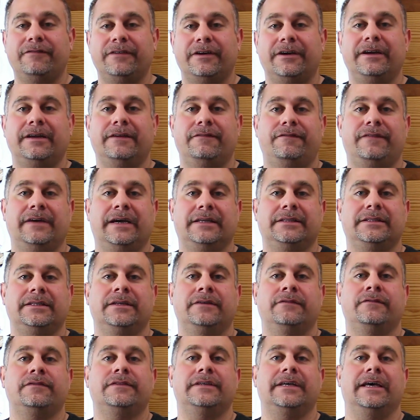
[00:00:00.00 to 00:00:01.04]
very
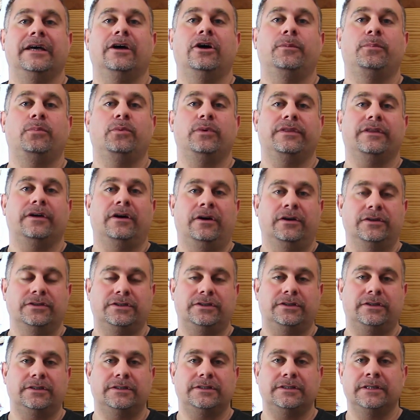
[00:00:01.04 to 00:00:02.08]
effective to help with
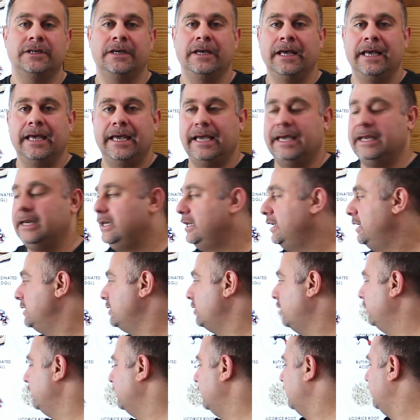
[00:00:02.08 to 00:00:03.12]
ulcers, and it is
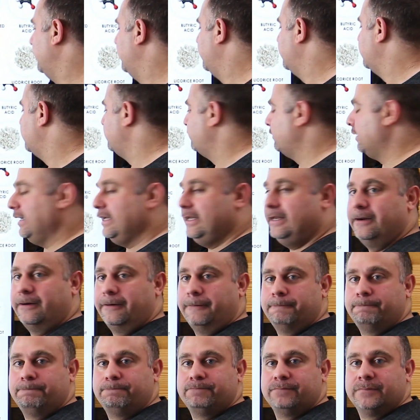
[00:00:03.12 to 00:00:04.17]
on the list right here.